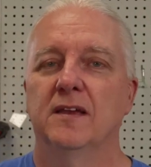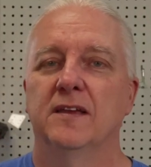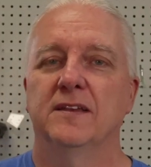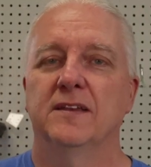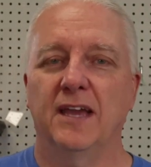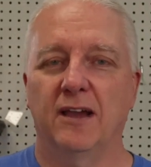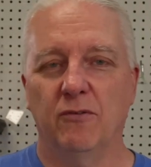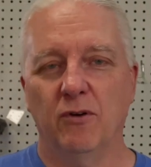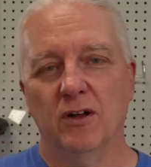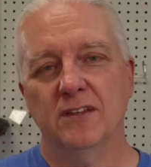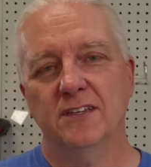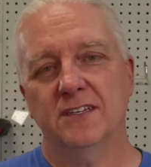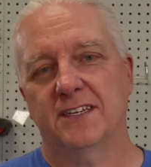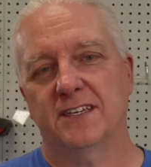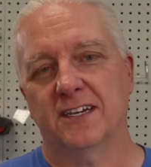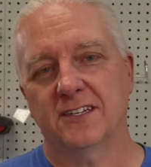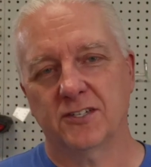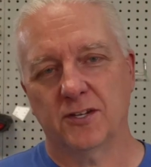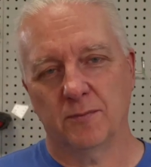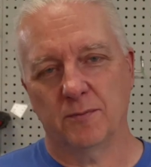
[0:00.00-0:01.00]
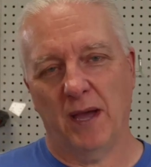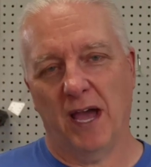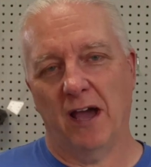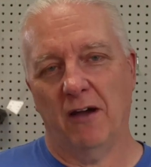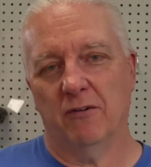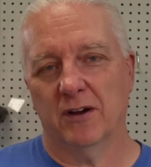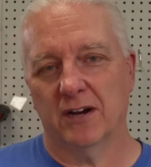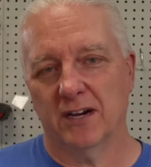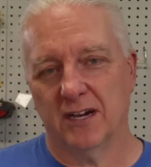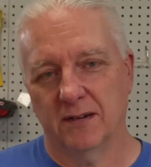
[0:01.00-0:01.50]
Now, all this extra
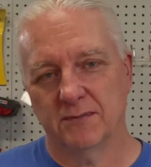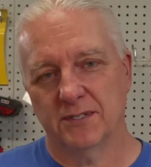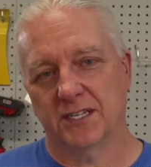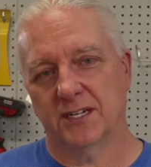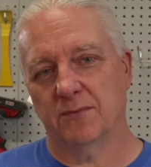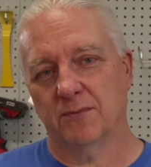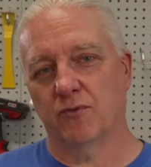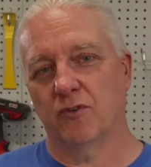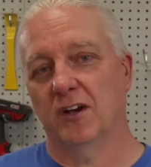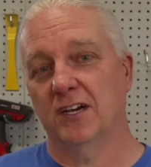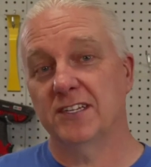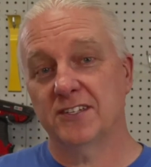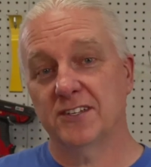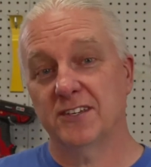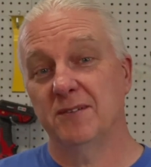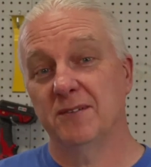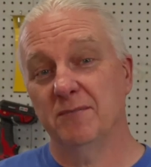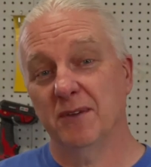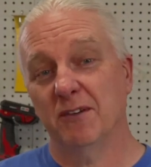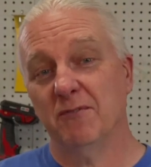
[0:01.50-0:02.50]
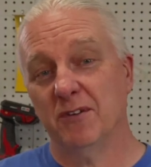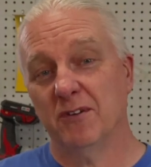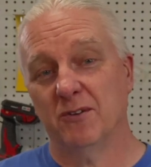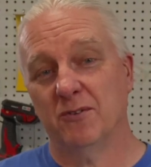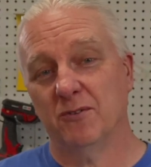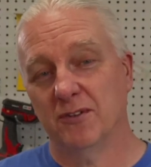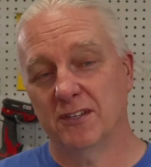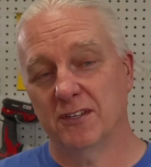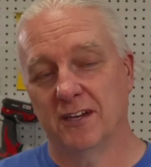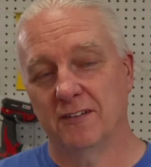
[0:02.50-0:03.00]
power comes at a price, so you might want to
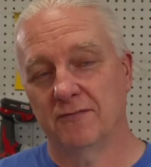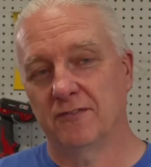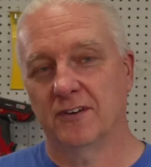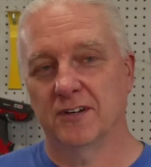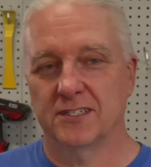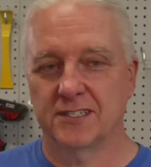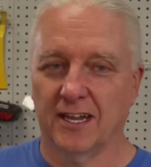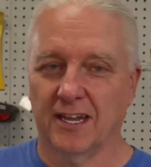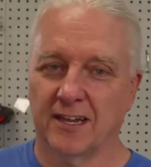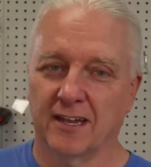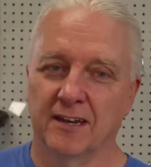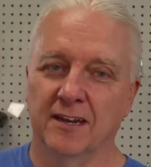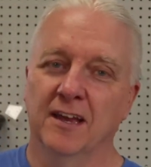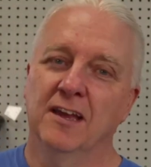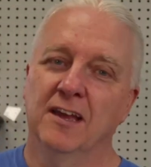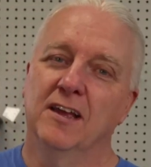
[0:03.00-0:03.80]
hold on for a second.